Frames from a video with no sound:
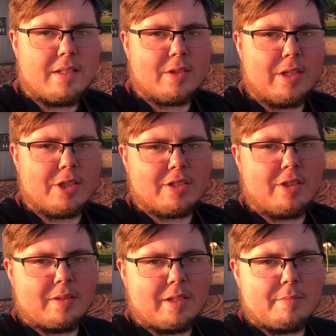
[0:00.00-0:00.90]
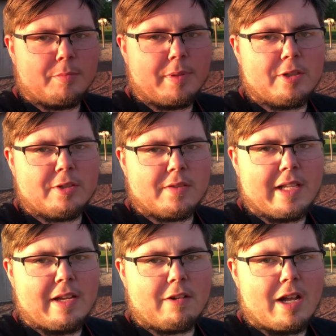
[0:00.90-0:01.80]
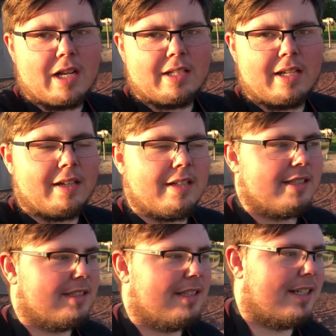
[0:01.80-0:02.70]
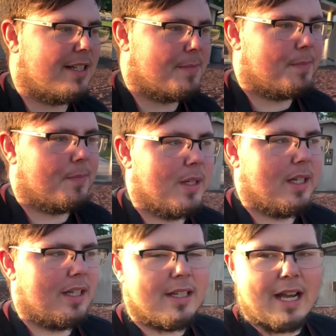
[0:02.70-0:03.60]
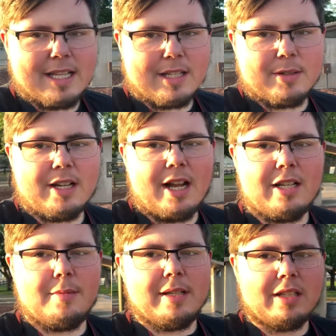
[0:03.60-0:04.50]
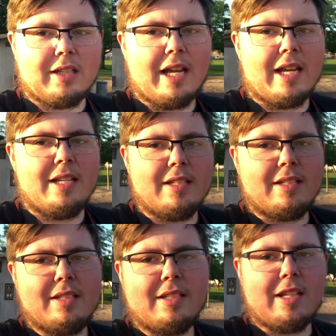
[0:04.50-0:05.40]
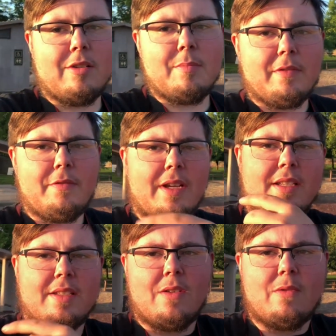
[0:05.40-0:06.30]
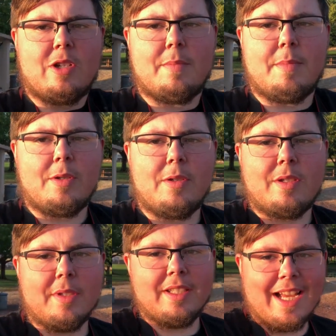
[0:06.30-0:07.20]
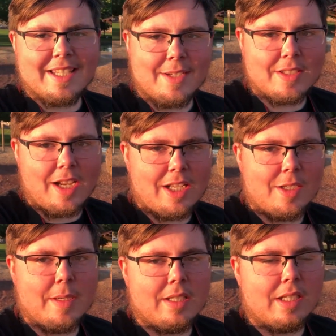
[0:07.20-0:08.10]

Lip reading: So I just took a couple pictures of that rock there. As I was talking about the light, my face is overexposed, but as I was talking about